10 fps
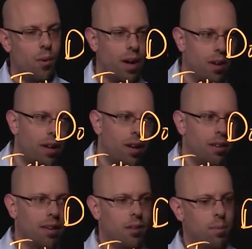well,
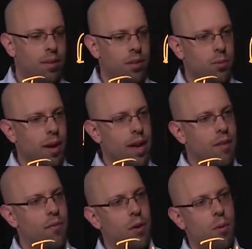let's put it this way.
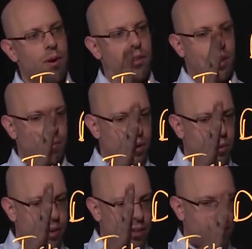If you are someone
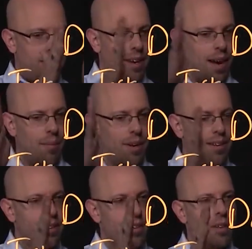who is
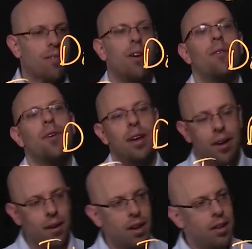dominant, right over
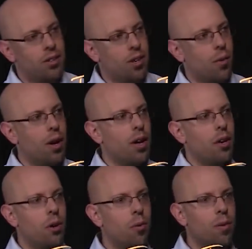here, so
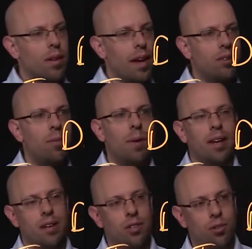you like to
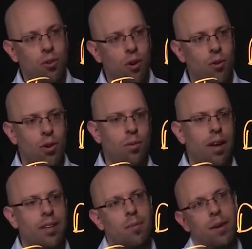be in control, you
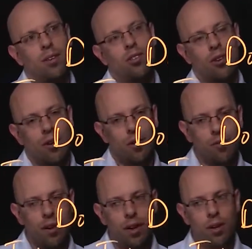like to be
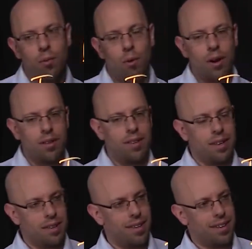assertive, you want to
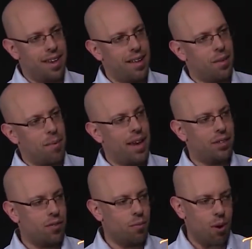dictate the
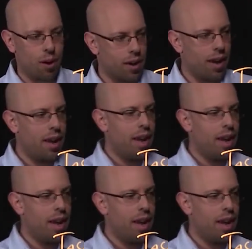pace of work.